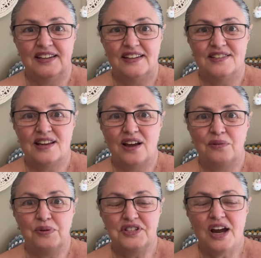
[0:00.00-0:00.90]
So
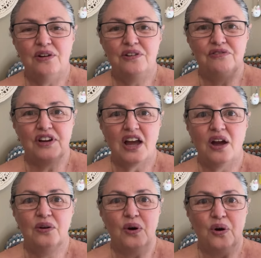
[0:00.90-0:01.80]
we don't
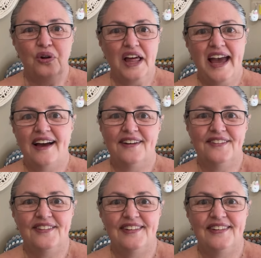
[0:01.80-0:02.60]
go all out